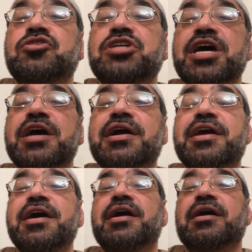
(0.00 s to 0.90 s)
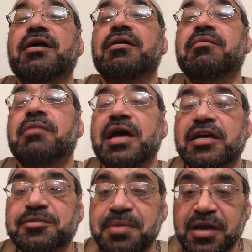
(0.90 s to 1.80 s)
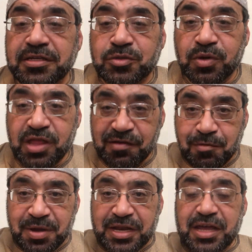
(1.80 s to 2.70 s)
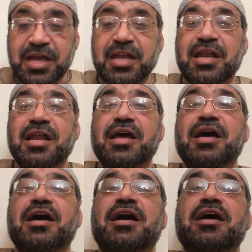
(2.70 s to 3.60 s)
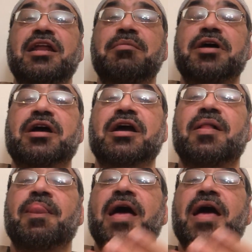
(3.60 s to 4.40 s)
to share my experience with everybody in America.